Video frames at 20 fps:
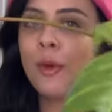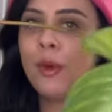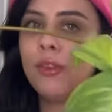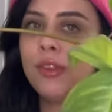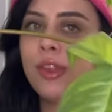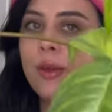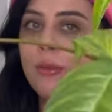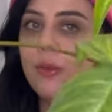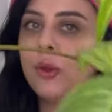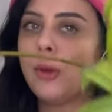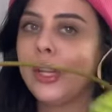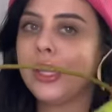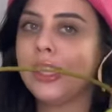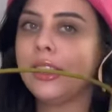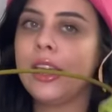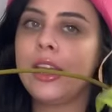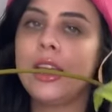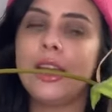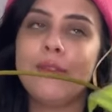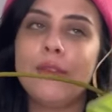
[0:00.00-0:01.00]
over them
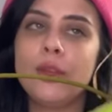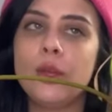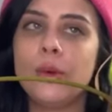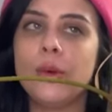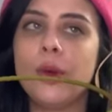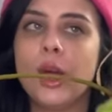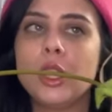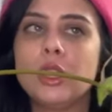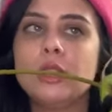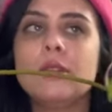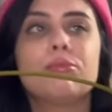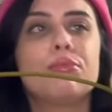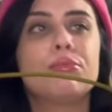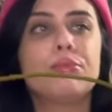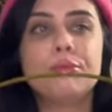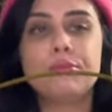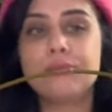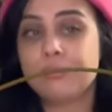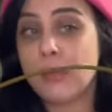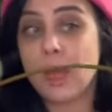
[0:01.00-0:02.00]
quickly and give you
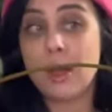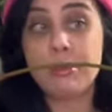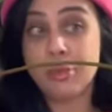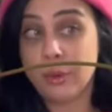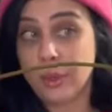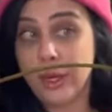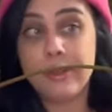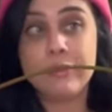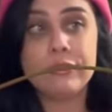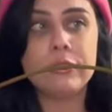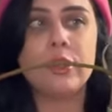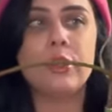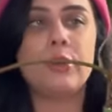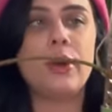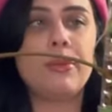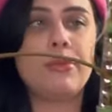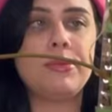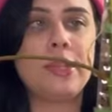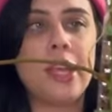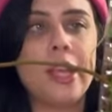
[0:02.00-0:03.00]
a brief little
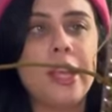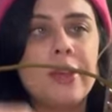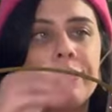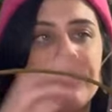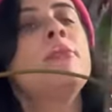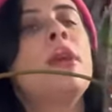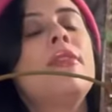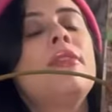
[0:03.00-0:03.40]
update. My